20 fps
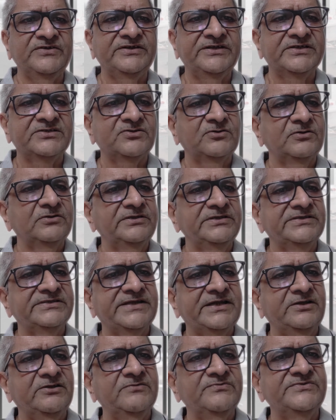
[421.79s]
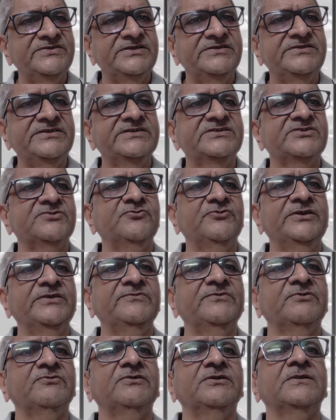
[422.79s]
witness all these kind of changes going
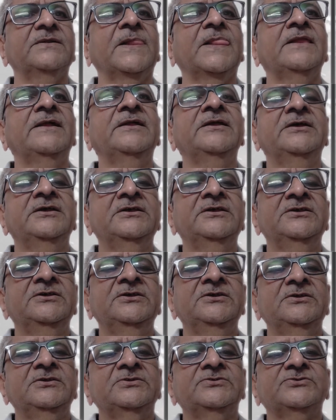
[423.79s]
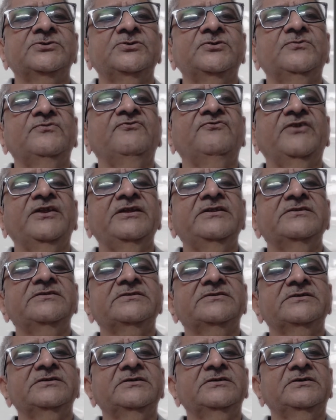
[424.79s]
forward. So
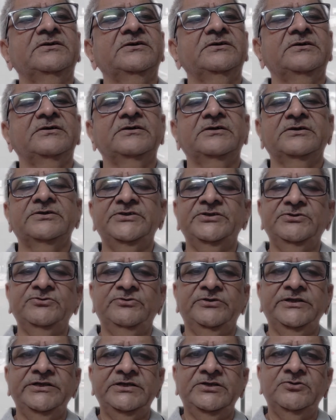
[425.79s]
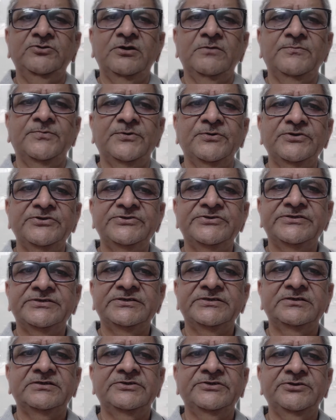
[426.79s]
friends, you need to approach
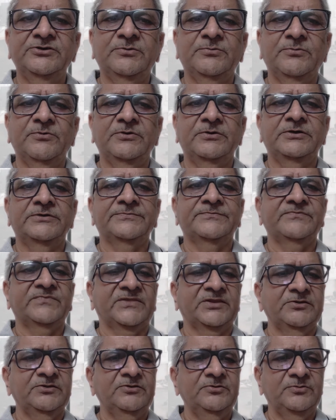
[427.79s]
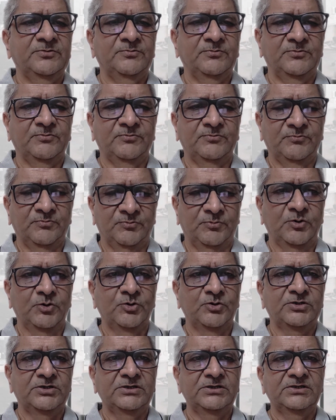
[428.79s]
your
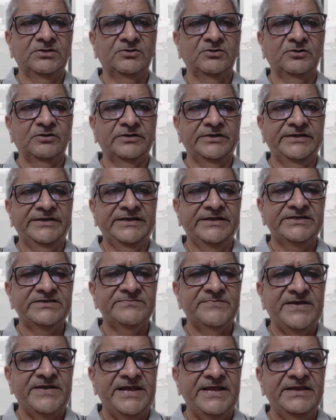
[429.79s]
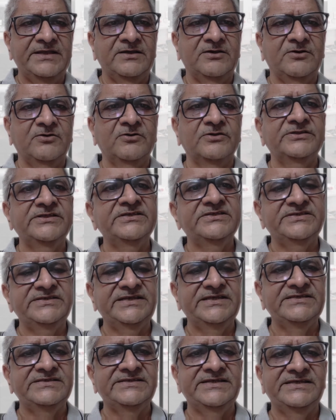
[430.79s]
broker or nearest bank or the
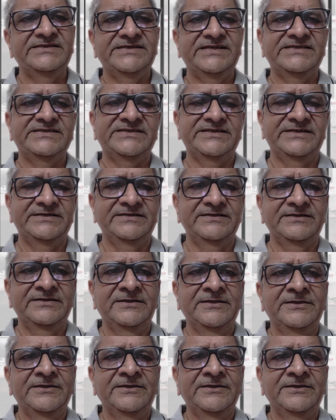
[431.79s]
CSE as I said,